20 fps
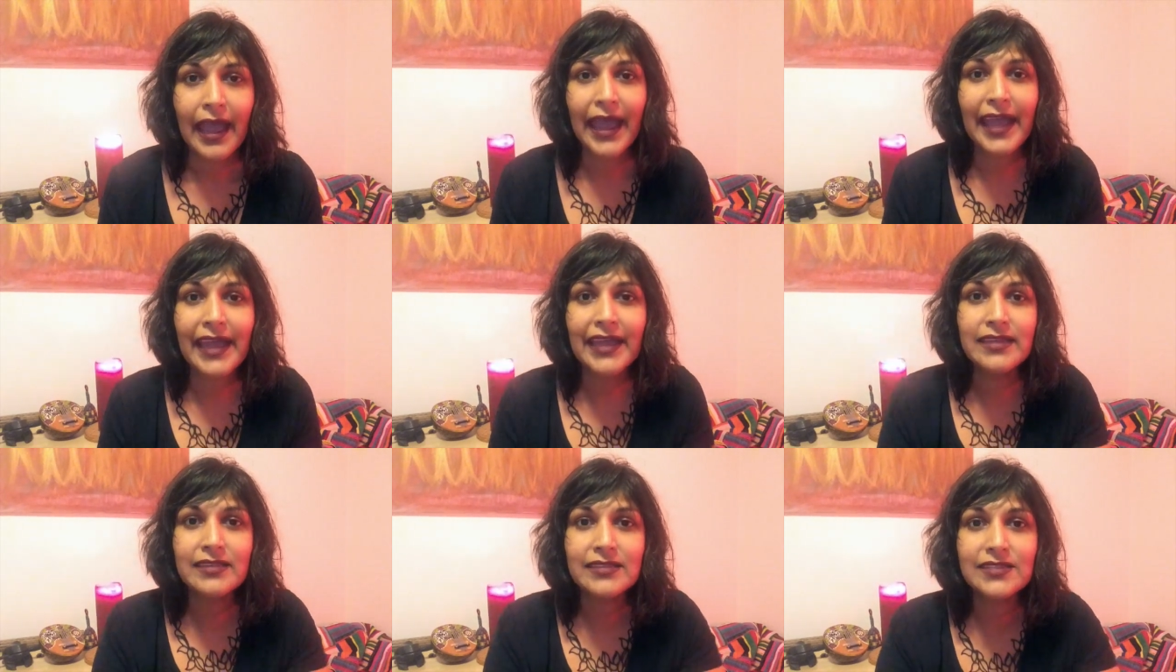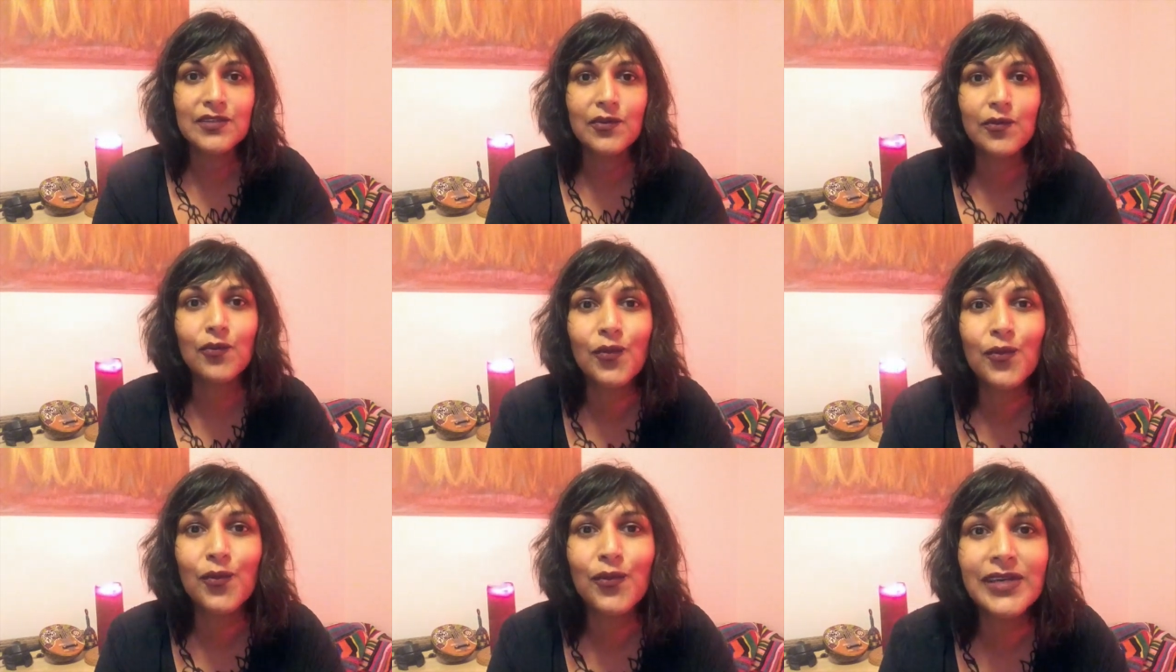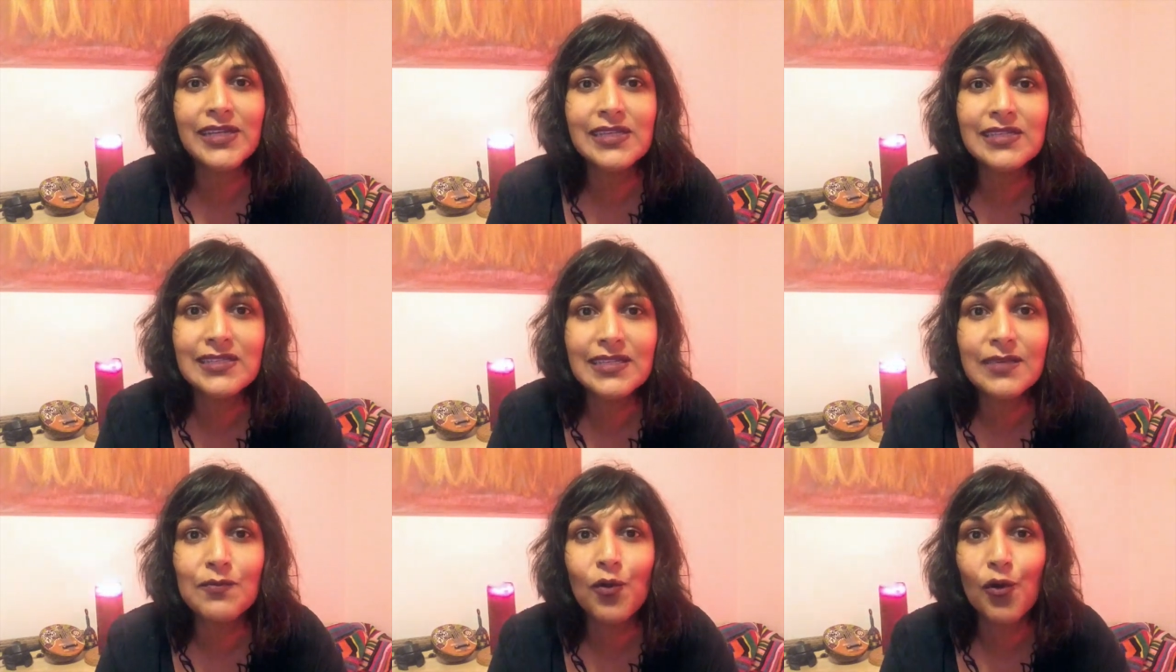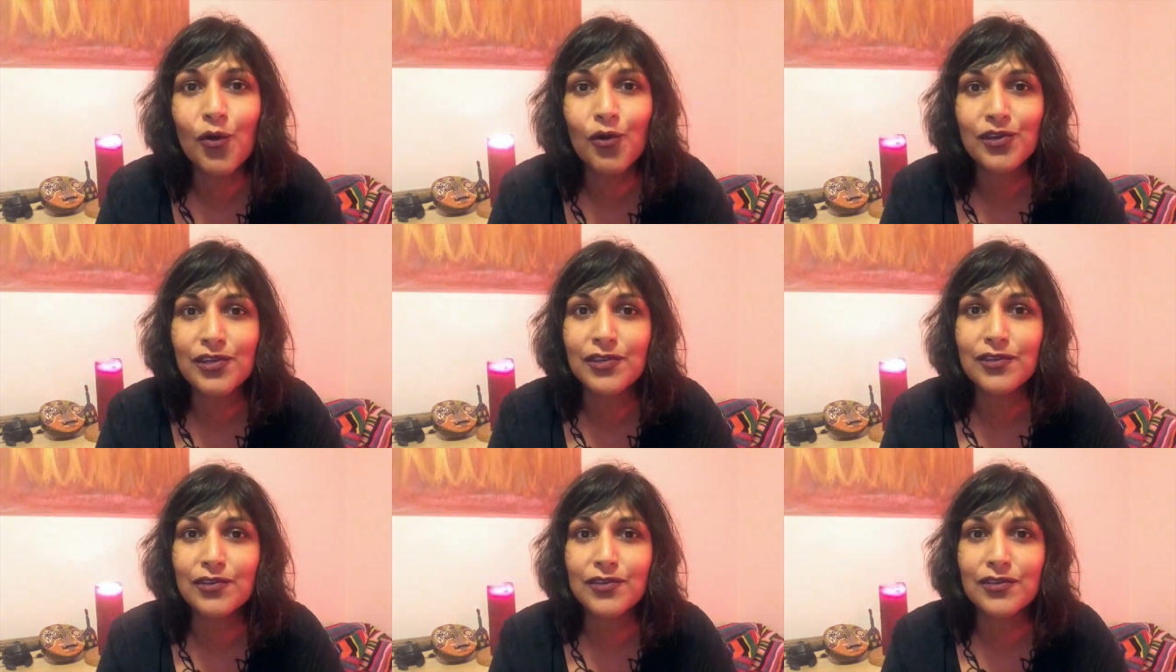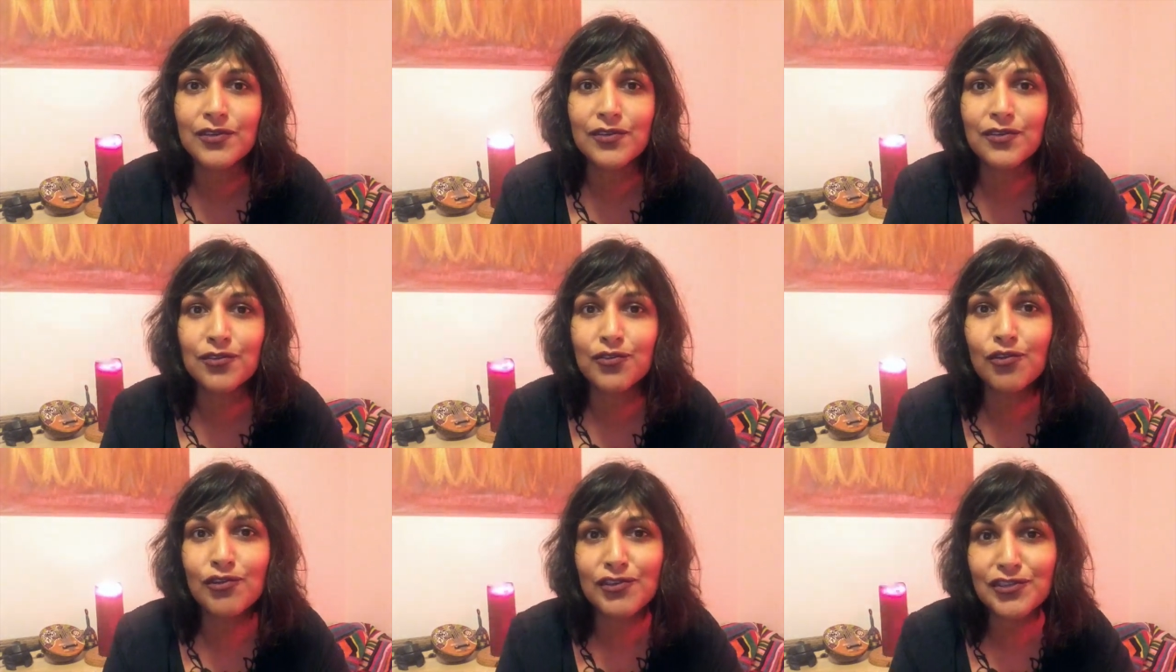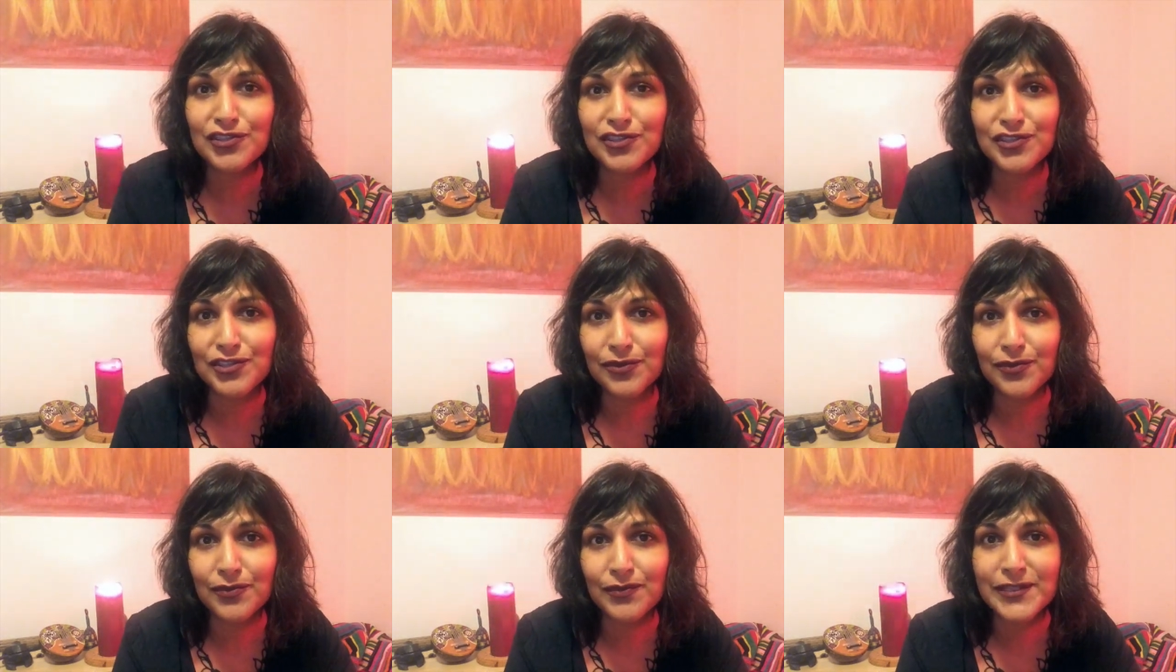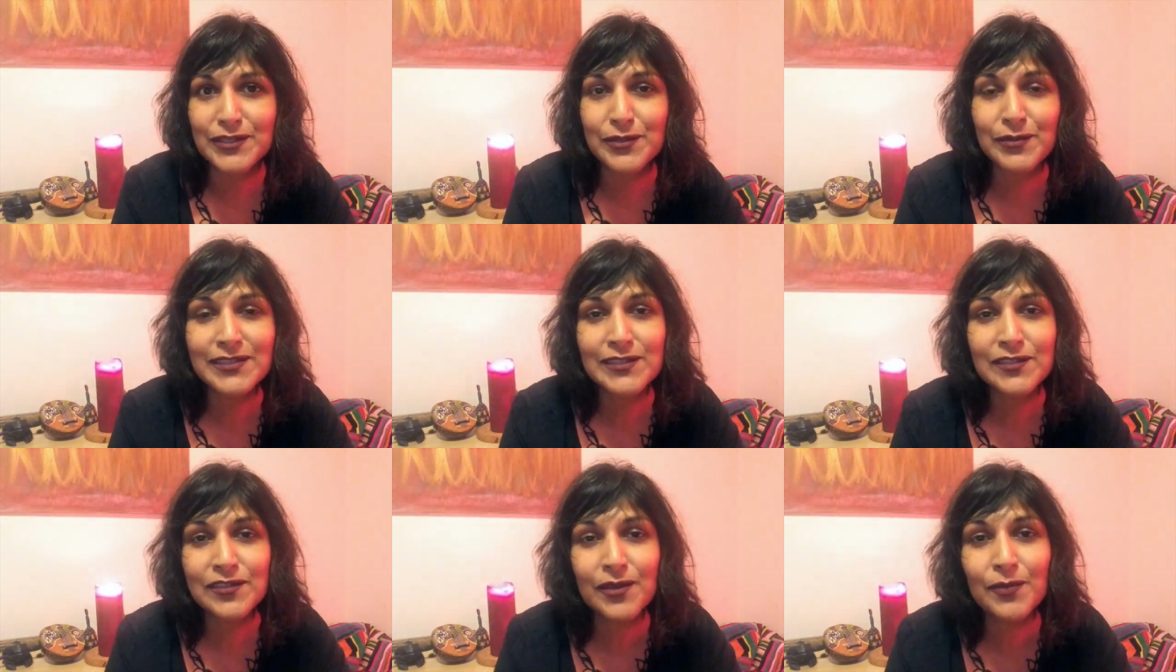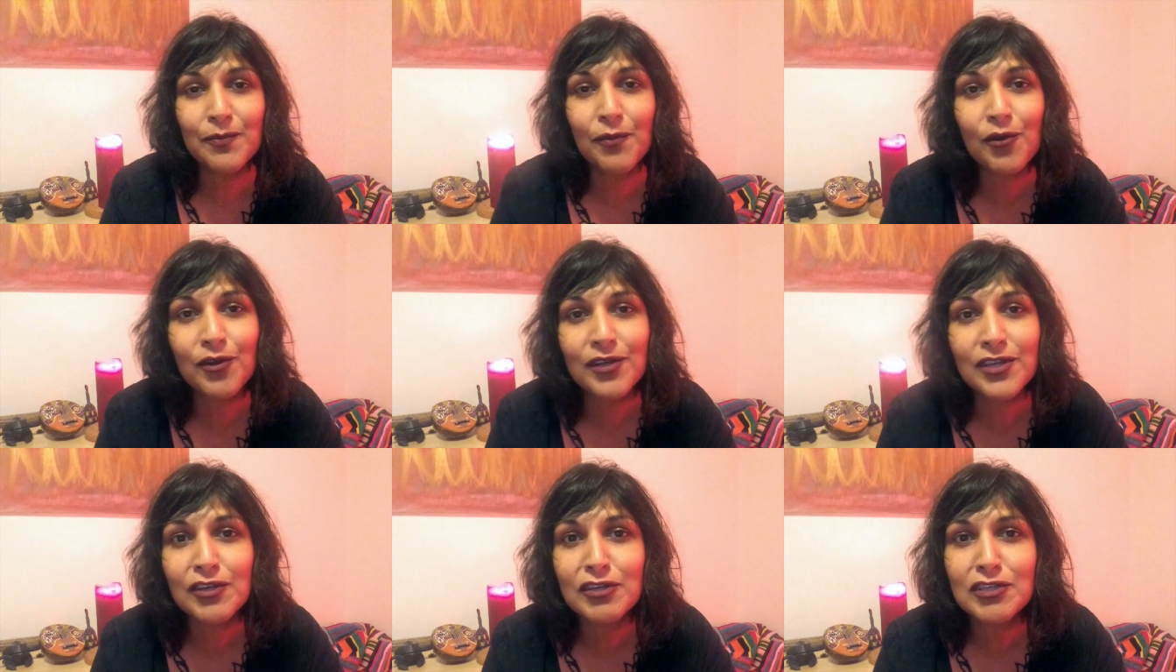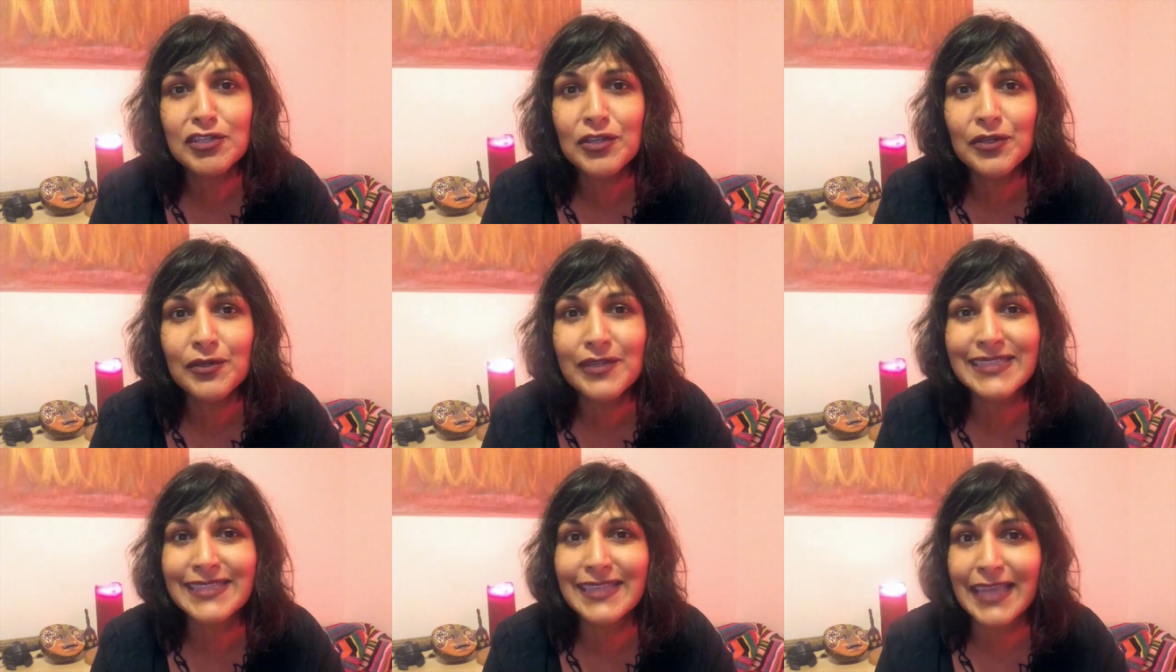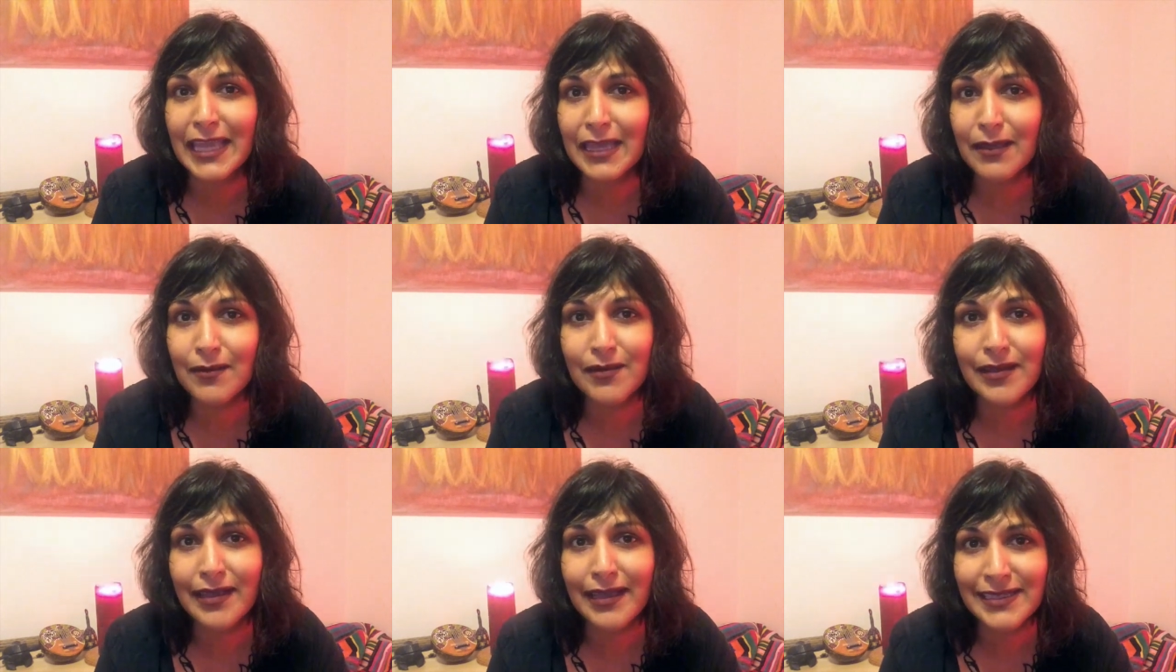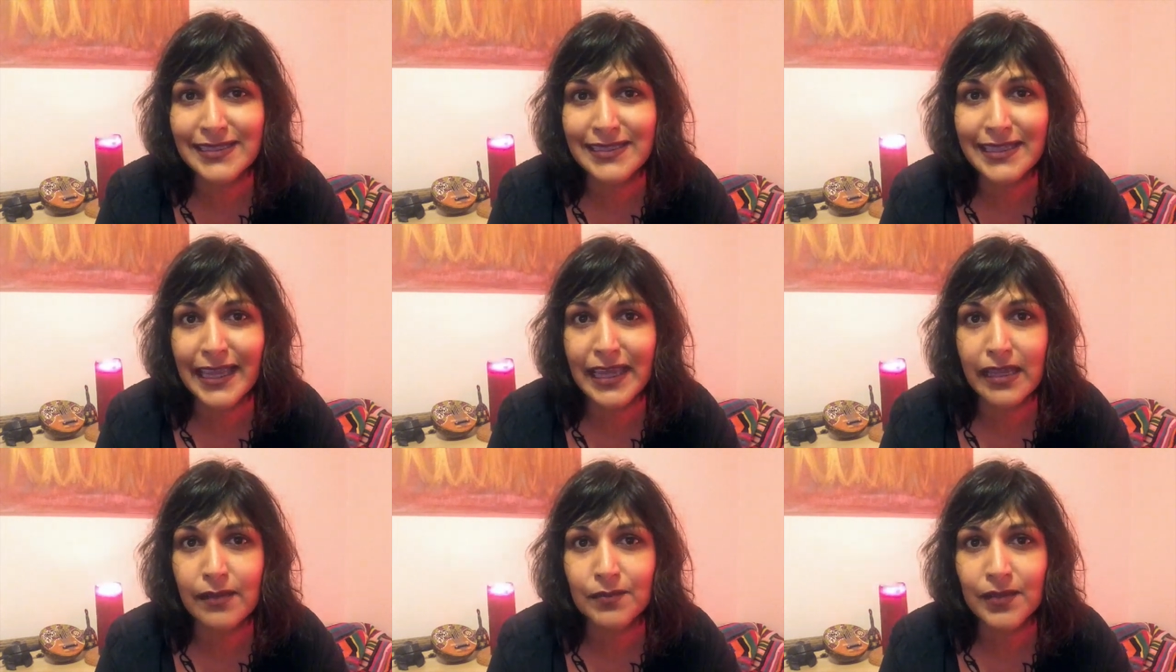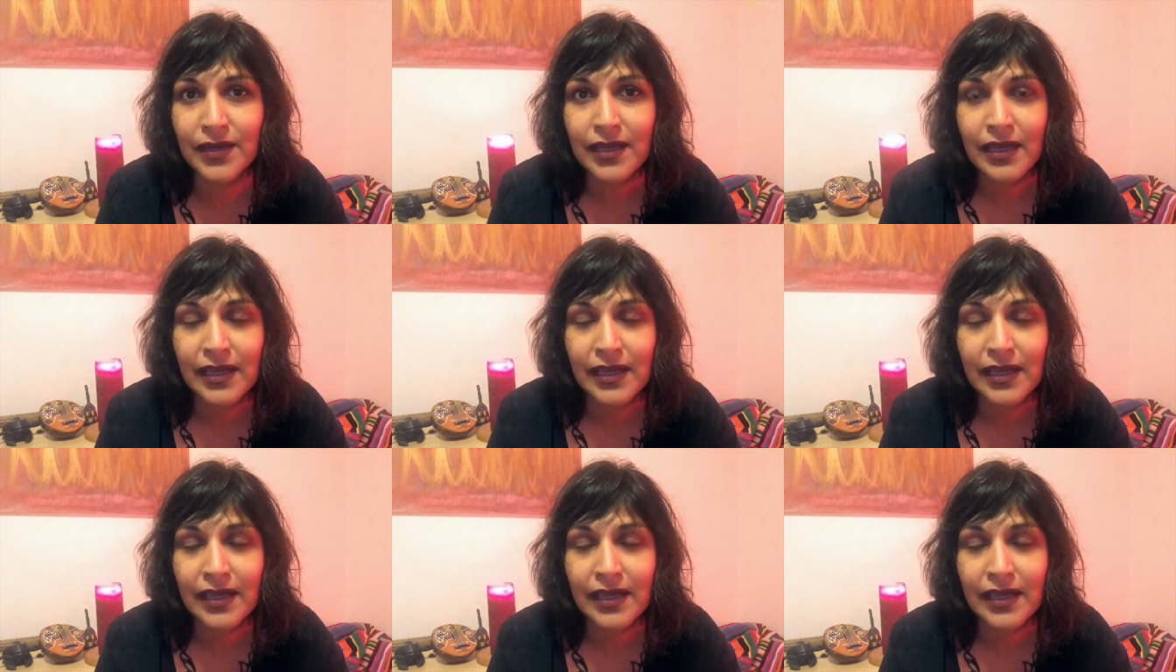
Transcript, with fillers: And so, what is important not to do? So, it's important not to escape. Escape.